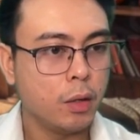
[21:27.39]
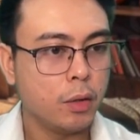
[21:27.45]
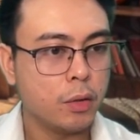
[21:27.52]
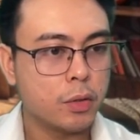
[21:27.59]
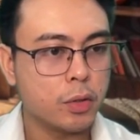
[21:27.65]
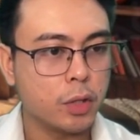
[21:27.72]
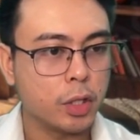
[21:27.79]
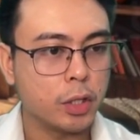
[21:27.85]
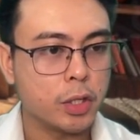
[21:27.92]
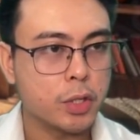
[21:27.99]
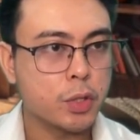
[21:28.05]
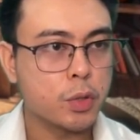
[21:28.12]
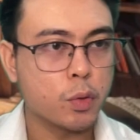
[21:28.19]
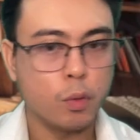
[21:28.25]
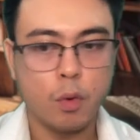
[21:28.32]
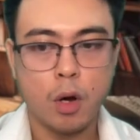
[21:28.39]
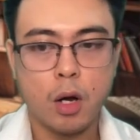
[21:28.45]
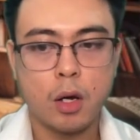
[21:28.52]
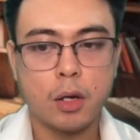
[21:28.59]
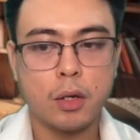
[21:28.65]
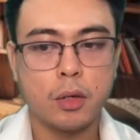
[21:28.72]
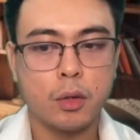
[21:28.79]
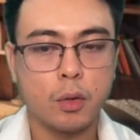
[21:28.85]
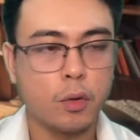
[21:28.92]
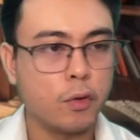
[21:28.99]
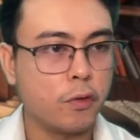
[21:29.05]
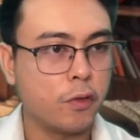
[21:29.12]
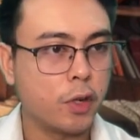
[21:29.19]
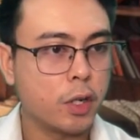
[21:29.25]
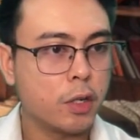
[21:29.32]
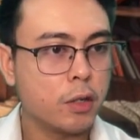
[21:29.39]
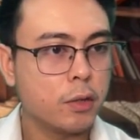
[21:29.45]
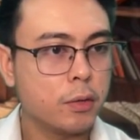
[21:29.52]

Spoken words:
So that is 1 over